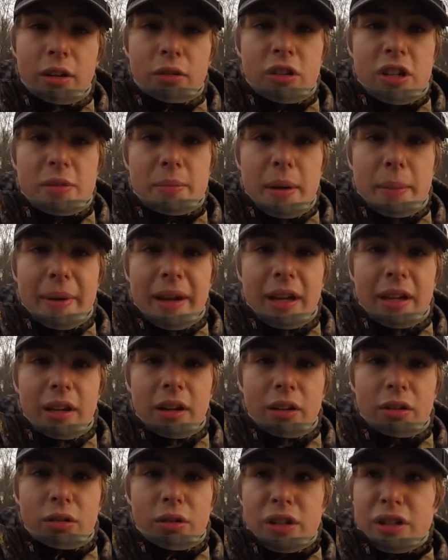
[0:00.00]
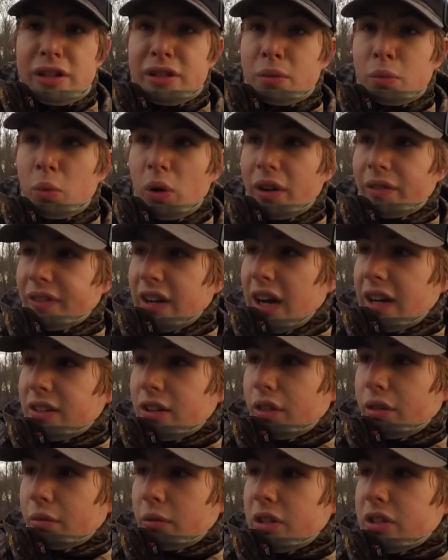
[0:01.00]
increase my bat, increase what I've got
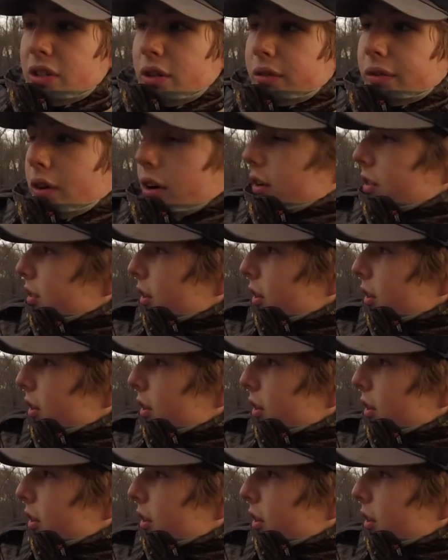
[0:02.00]
to three so far.